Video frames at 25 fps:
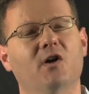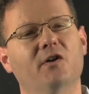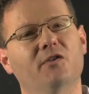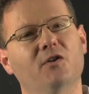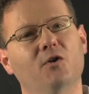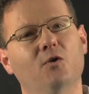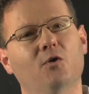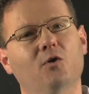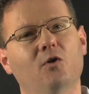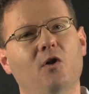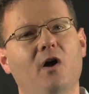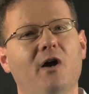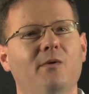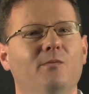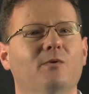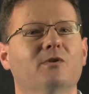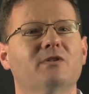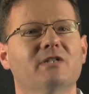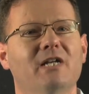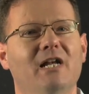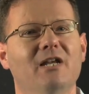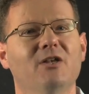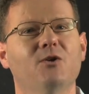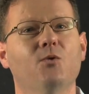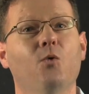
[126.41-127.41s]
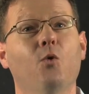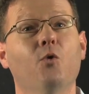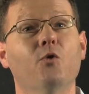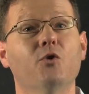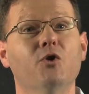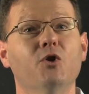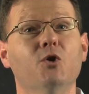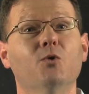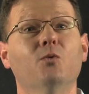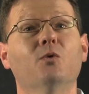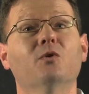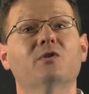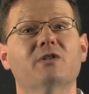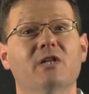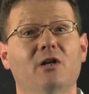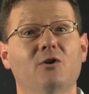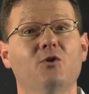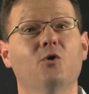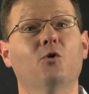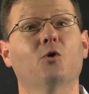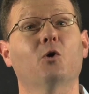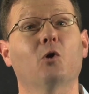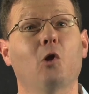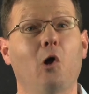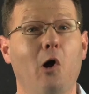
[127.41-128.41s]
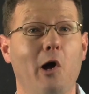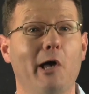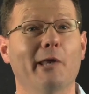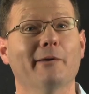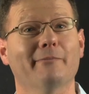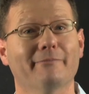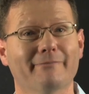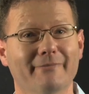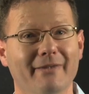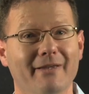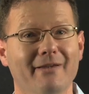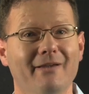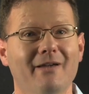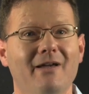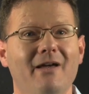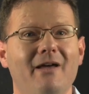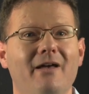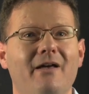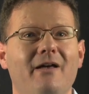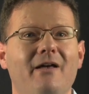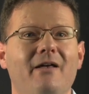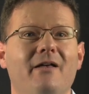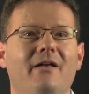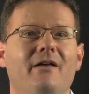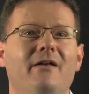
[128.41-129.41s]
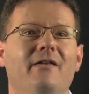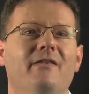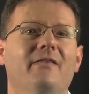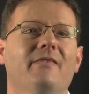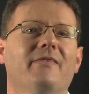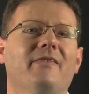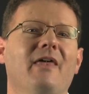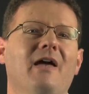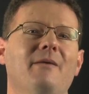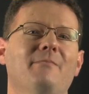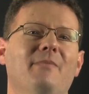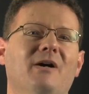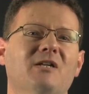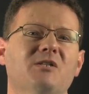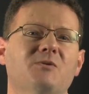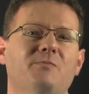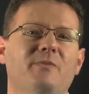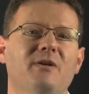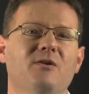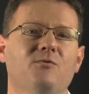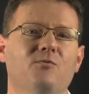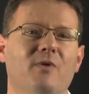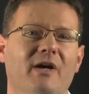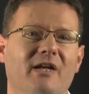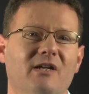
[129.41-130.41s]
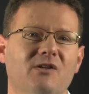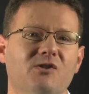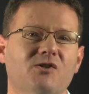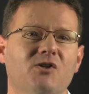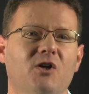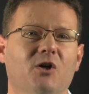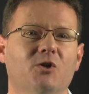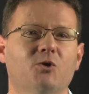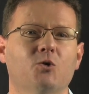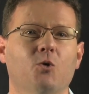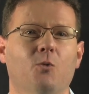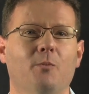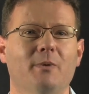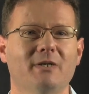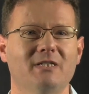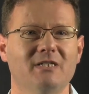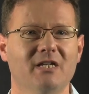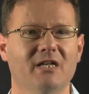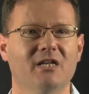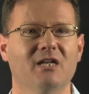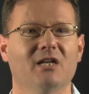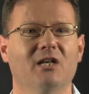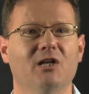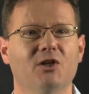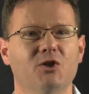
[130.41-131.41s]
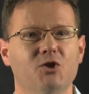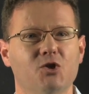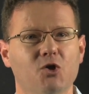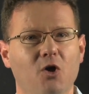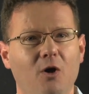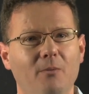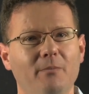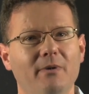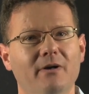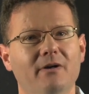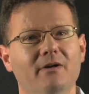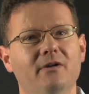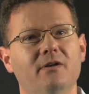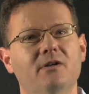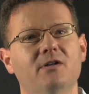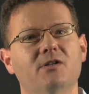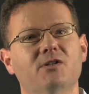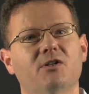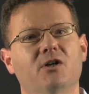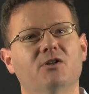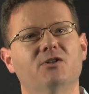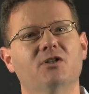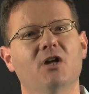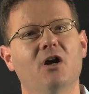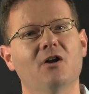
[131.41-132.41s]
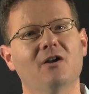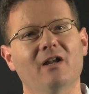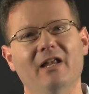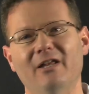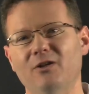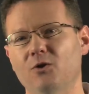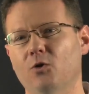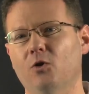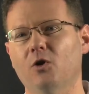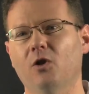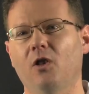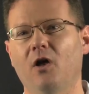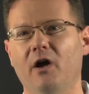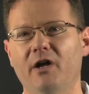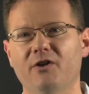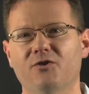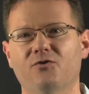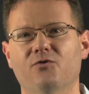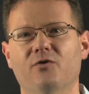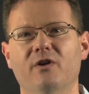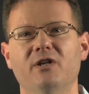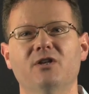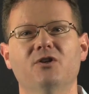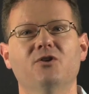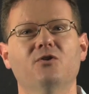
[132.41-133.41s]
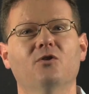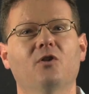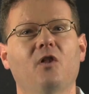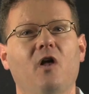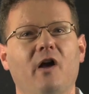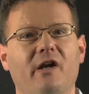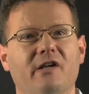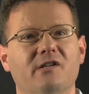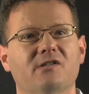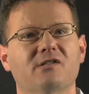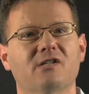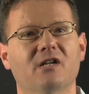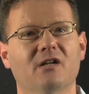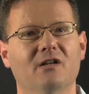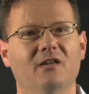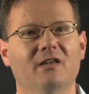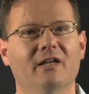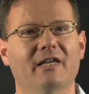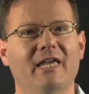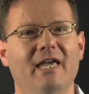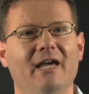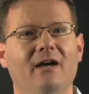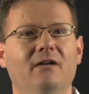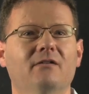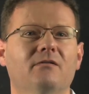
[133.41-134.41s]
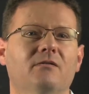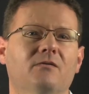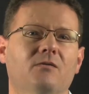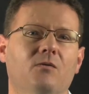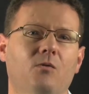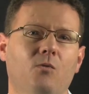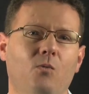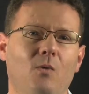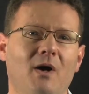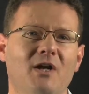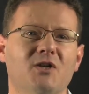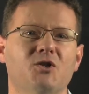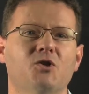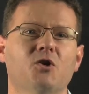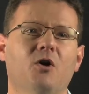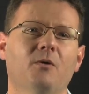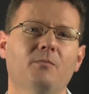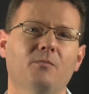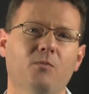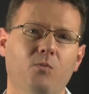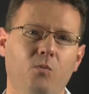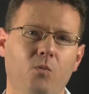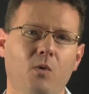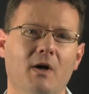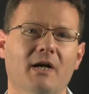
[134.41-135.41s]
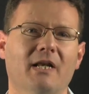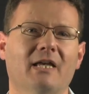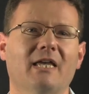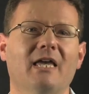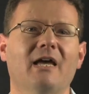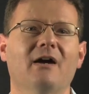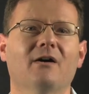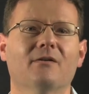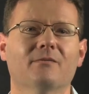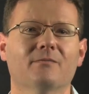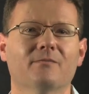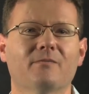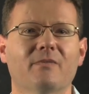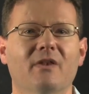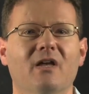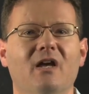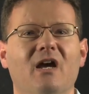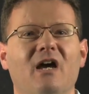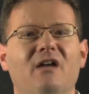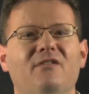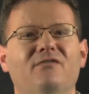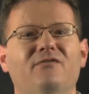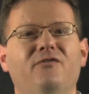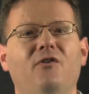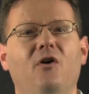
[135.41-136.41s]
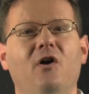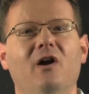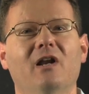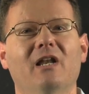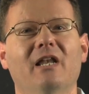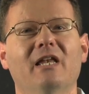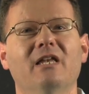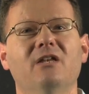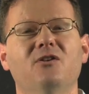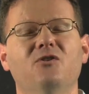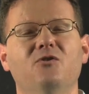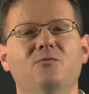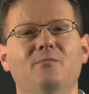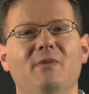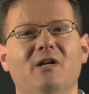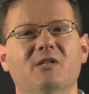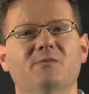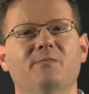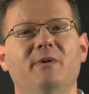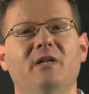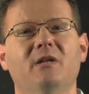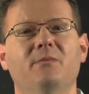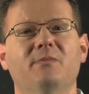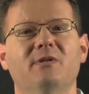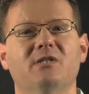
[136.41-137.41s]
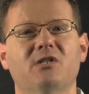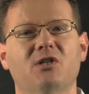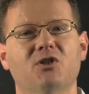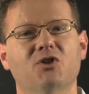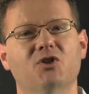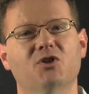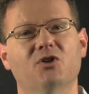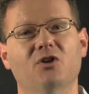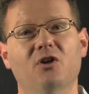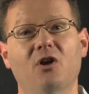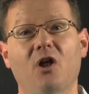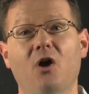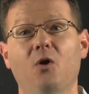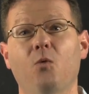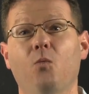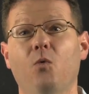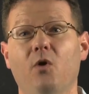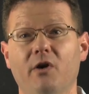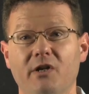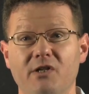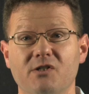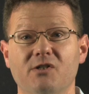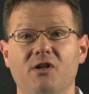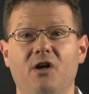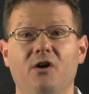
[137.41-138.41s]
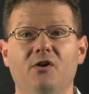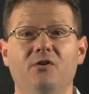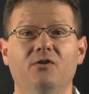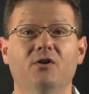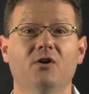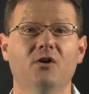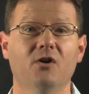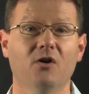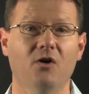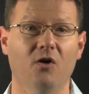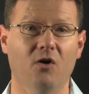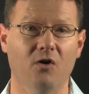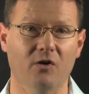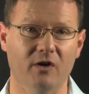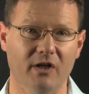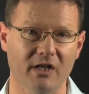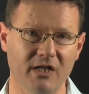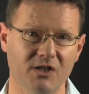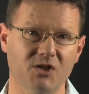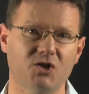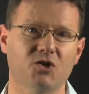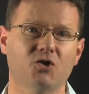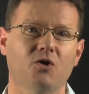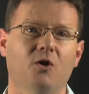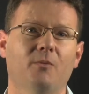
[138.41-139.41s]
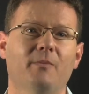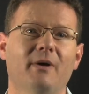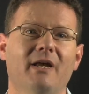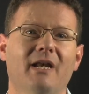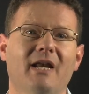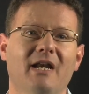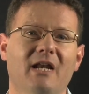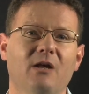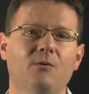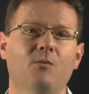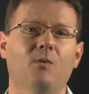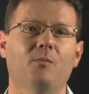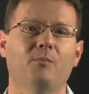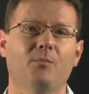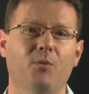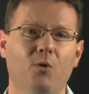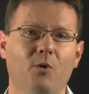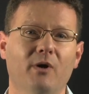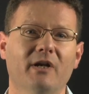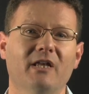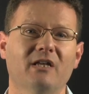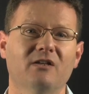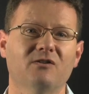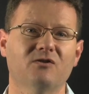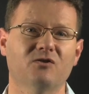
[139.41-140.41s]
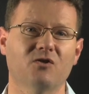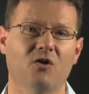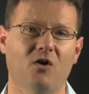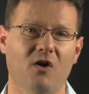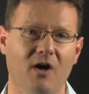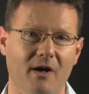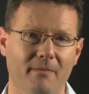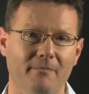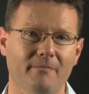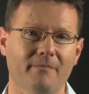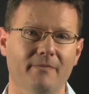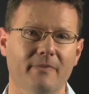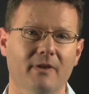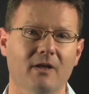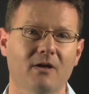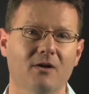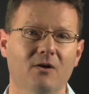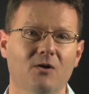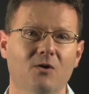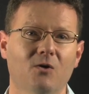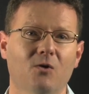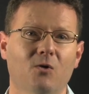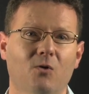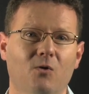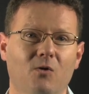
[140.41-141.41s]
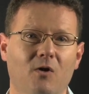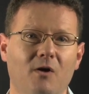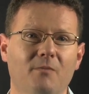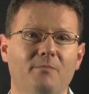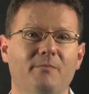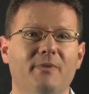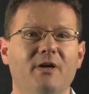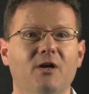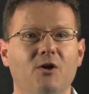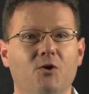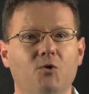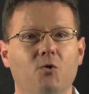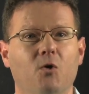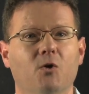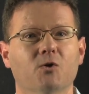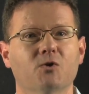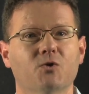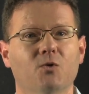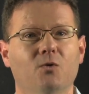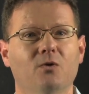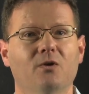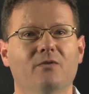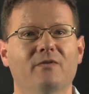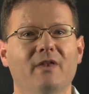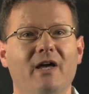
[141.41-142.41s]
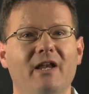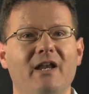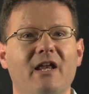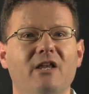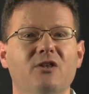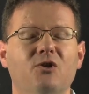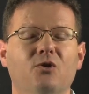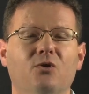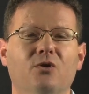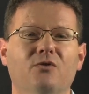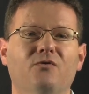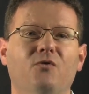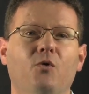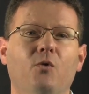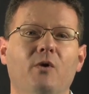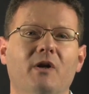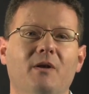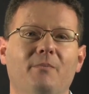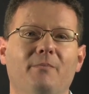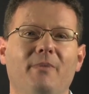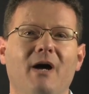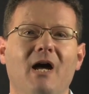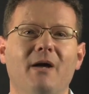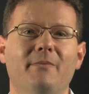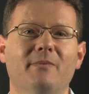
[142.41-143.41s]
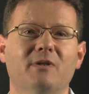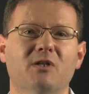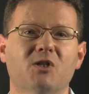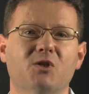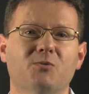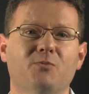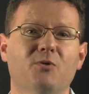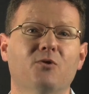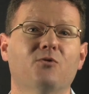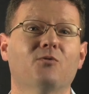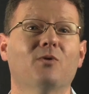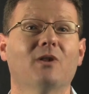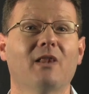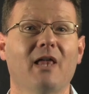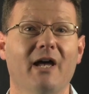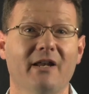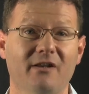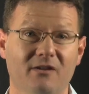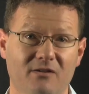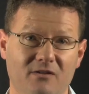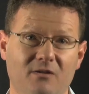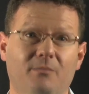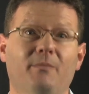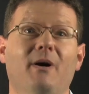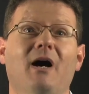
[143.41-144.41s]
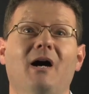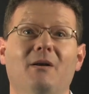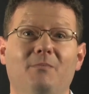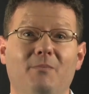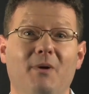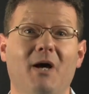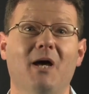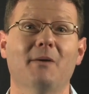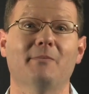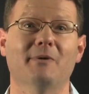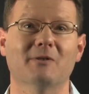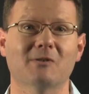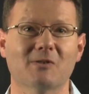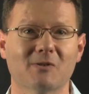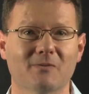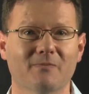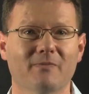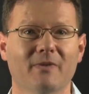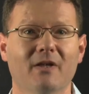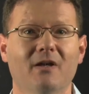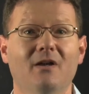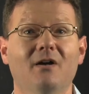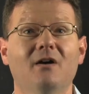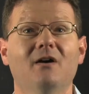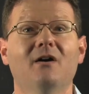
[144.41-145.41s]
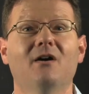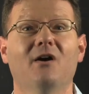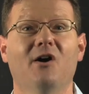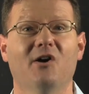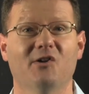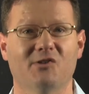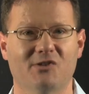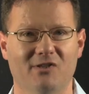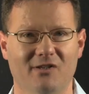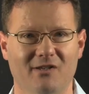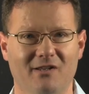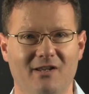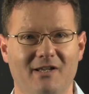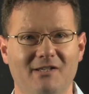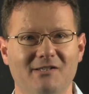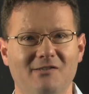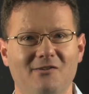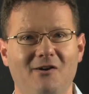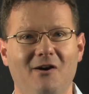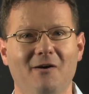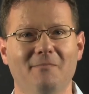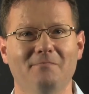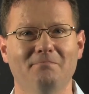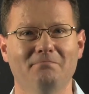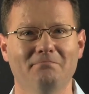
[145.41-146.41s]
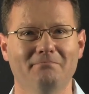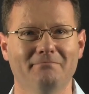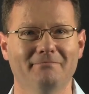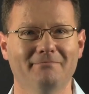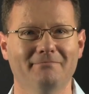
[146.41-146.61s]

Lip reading: Either your client will tell you or you will tell your client. They must be reconciled to a particular job, so don't let your client treat you like a single account. One job, one account. And finally, you must be in a position to know what is owed on each job at any point in time. All right, be across all of that and you'll avoid a payment dispute related to part payments. I'll see you next time.